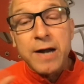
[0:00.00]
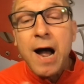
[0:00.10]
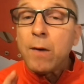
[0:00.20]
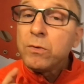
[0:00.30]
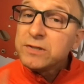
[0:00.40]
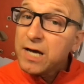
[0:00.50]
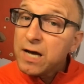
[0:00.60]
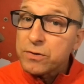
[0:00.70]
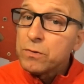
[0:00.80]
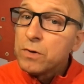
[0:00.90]
Now, I will
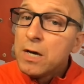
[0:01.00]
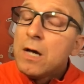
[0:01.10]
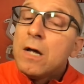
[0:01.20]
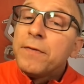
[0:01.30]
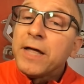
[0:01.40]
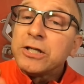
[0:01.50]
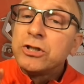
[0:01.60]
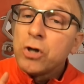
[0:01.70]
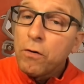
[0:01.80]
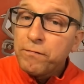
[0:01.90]
tell you that
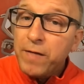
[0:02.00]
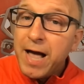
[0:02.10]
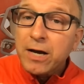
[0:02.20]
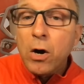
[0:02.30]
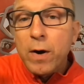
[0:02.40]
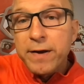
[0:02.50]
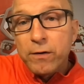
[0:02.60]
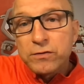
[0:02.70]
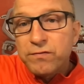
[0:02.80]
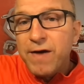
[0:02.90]
Joe Flacco and
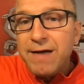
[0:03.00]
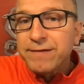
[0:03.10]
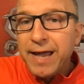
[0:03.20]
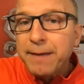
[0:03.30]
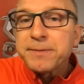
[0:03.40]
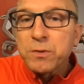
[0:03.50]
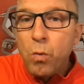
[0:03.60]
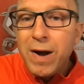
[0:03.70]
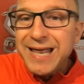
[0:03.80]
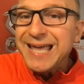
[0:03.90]
those 5 games and
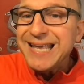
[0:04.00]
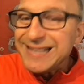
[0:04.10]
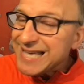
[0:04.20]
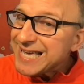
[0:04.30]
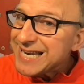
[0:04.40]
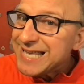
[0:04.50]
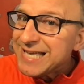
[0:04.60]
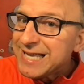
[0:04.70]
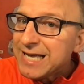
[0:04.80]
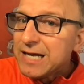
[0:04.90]
what he did
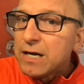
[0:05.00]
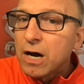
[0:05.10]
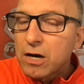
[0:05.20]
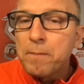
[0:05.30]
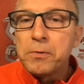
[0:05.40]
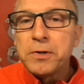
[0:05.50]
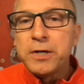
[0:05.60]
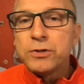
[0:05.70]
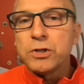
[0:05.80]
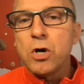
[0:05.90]
a couple of
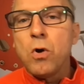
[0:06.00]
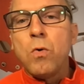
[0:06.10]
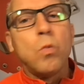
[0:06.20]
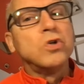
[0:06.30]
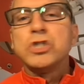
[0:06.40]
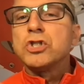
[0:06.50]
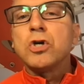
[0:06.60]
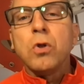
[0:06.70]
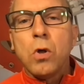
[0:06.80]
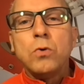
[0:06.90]
years ago was as
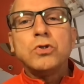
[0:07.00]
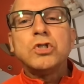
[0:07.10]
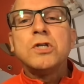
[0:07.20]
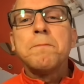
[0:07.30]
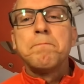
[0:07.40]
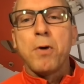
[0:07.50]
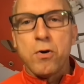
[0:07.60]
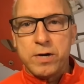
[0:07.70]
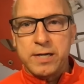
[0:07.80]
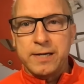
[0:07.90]
close to
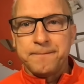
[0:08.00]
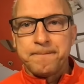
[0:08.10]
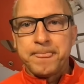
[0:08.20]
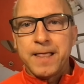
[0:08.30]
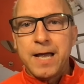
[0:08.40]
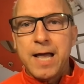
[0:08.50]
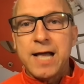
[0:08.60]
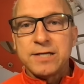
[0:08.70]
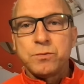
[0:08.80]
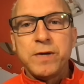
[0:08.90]
Bernie
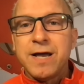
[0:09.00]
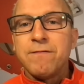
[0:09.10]
as we've